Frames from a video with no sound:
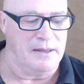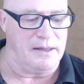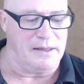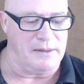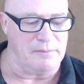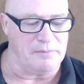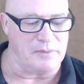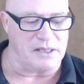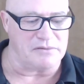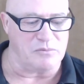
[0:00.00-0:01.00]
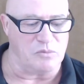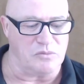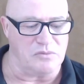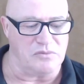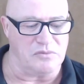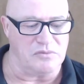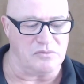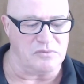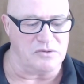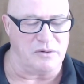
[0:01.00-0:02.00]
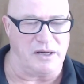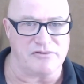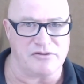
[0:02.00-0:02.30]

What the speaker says: But you have